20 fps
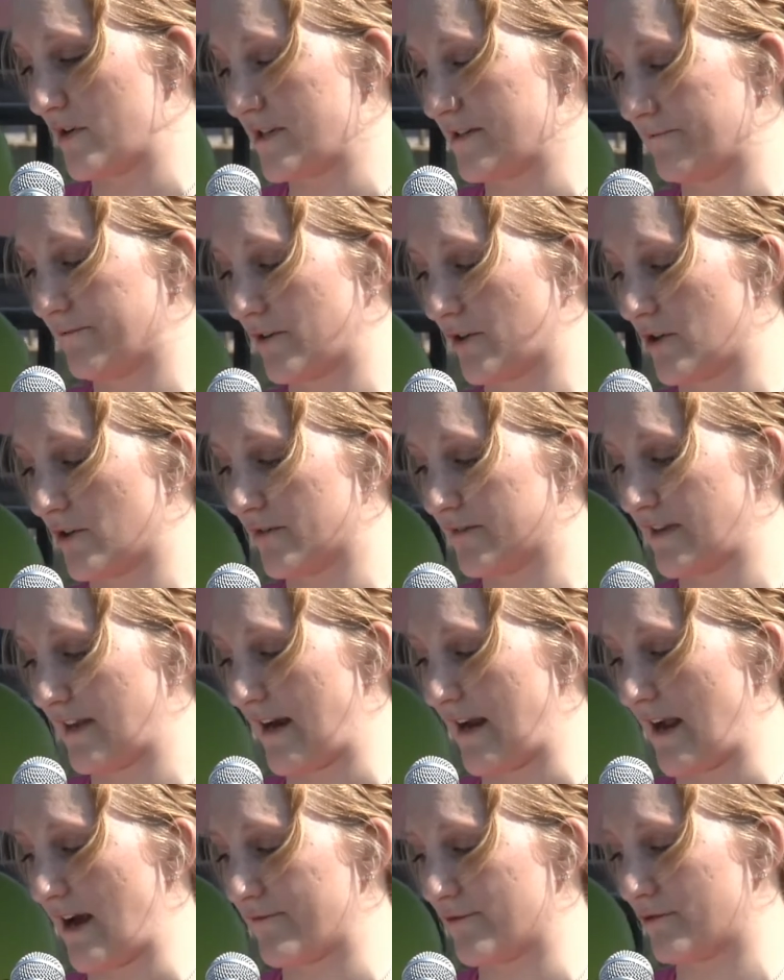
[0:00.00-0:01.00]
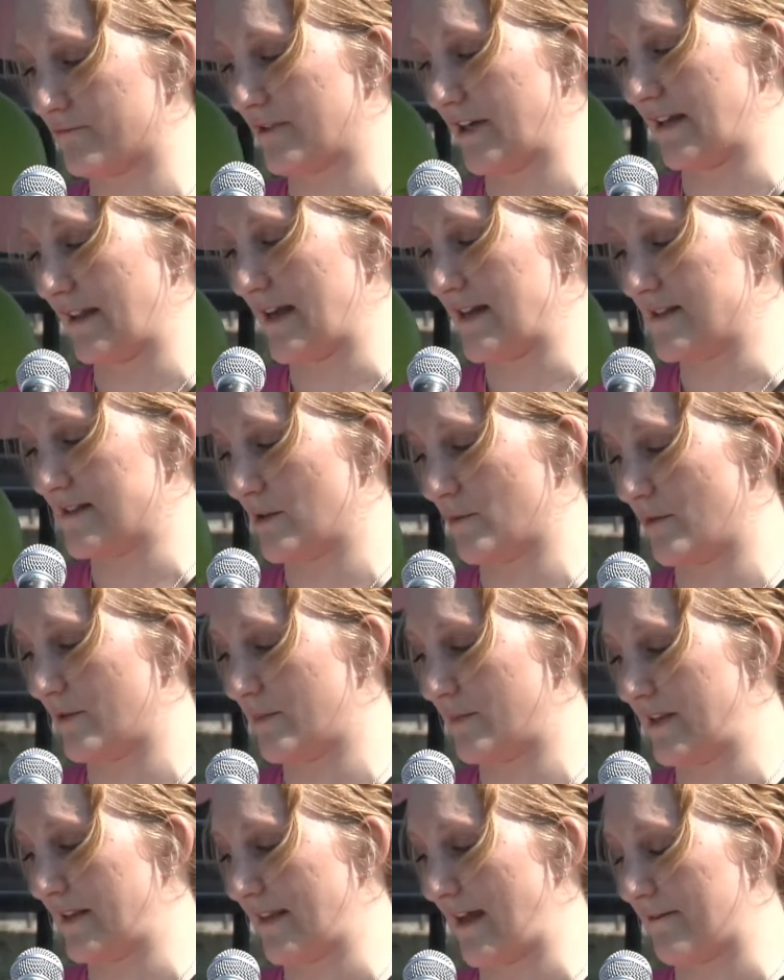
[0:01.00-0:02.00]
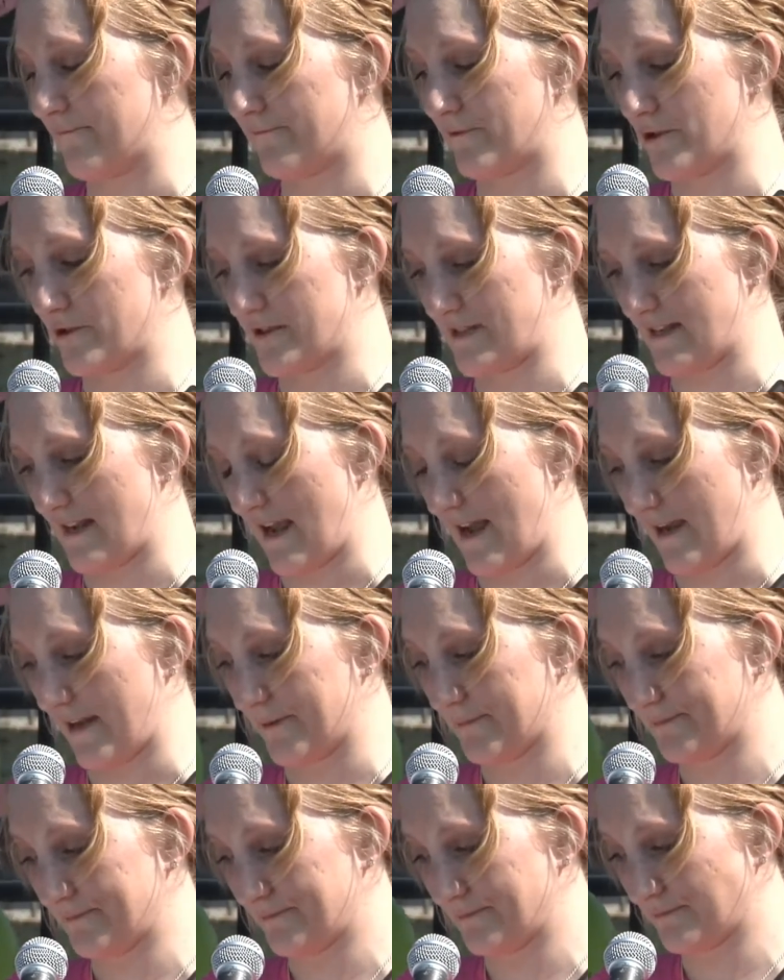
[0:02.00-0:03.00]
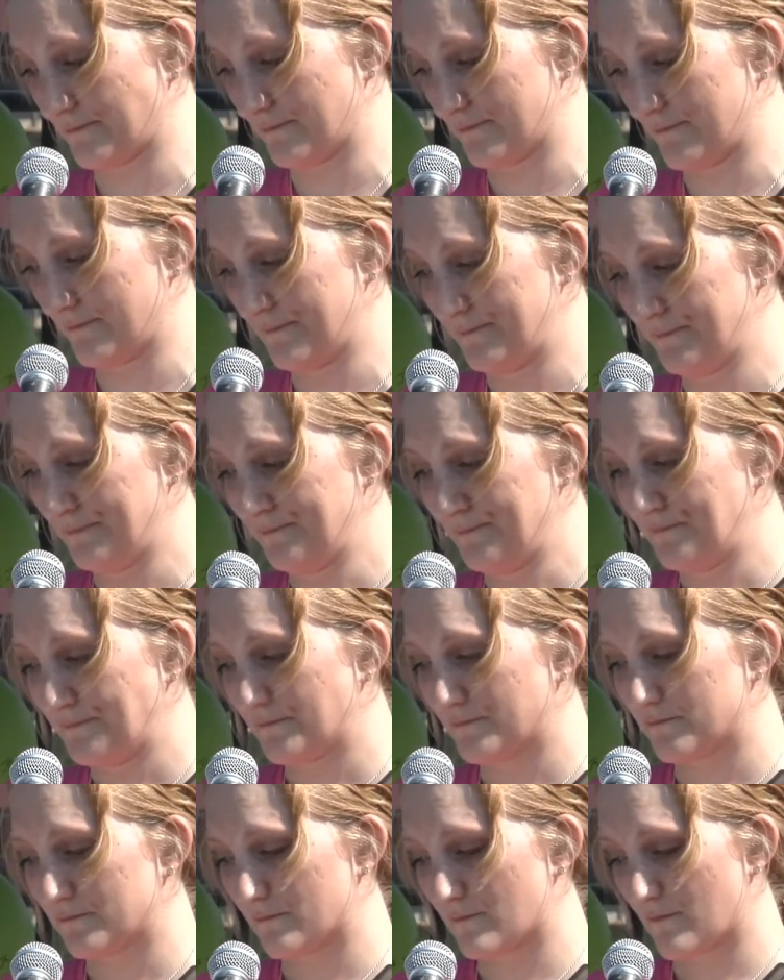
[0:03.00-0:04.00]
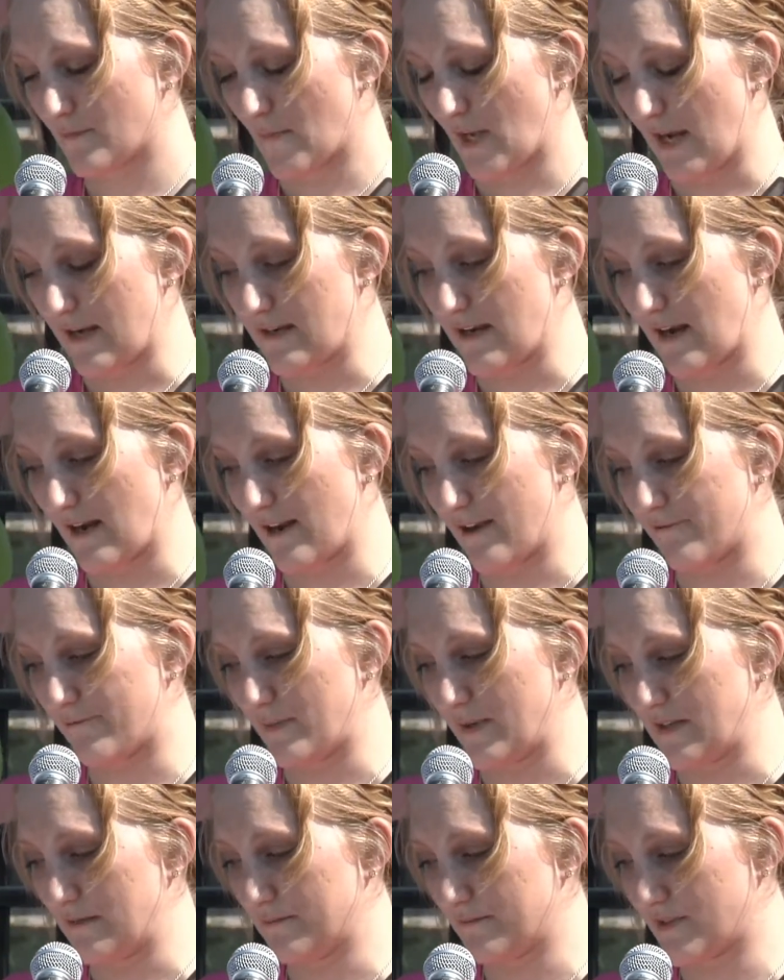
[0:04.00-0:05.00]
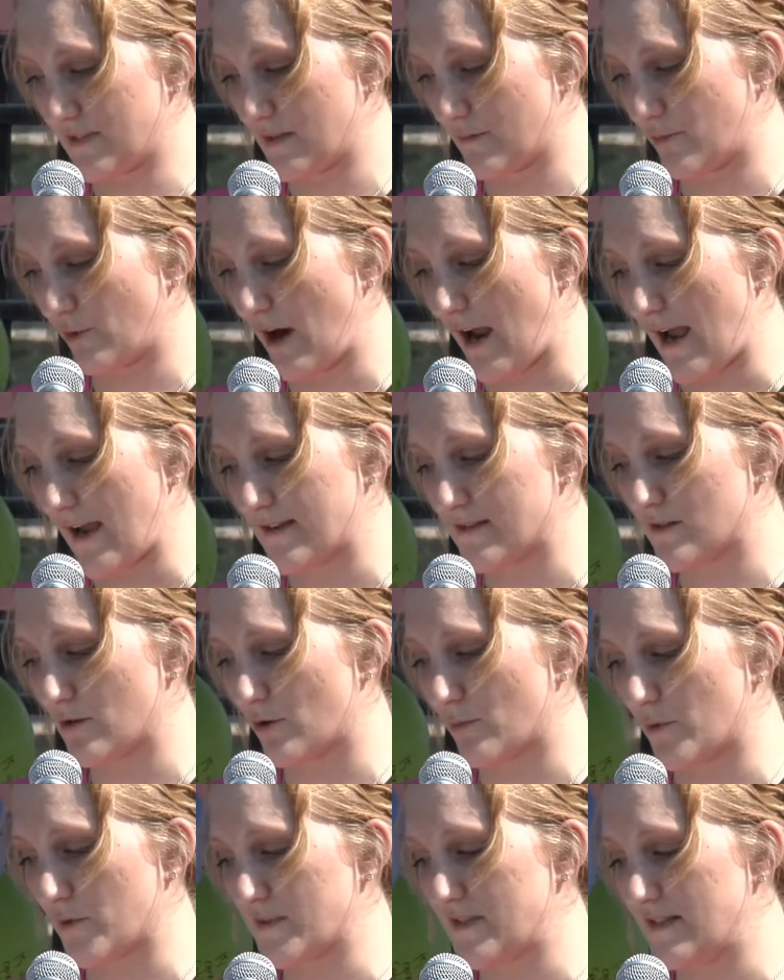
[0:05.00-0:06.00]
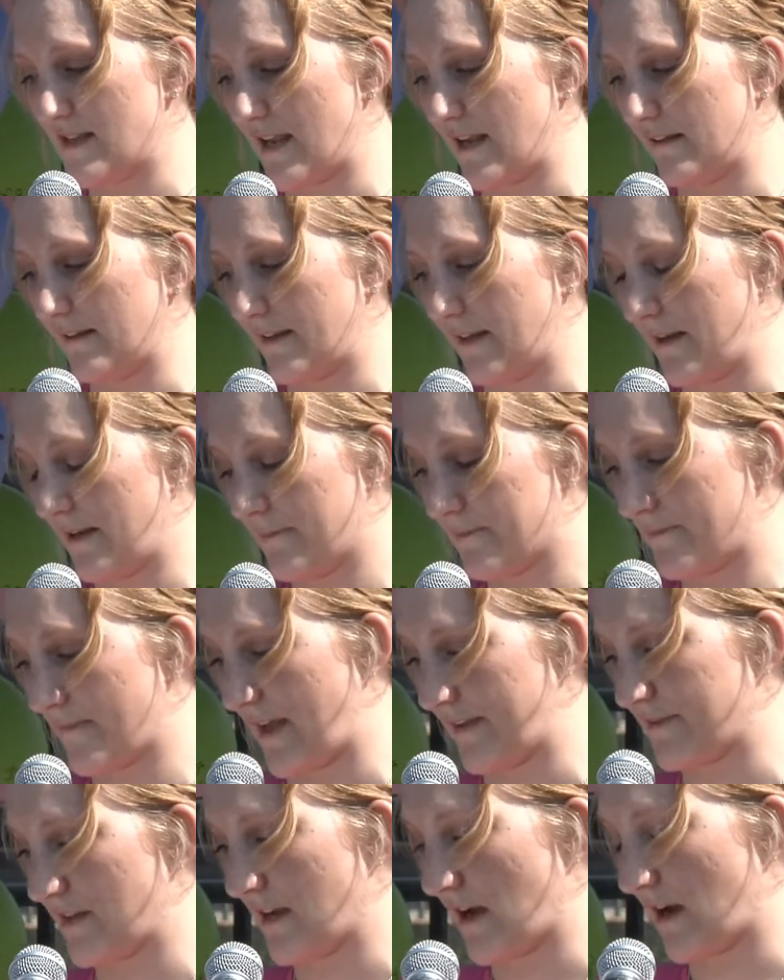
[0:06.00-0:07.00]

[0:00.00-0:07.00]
difficult than I ever realized it would be that first day. And yet I have been surprised almost daily at the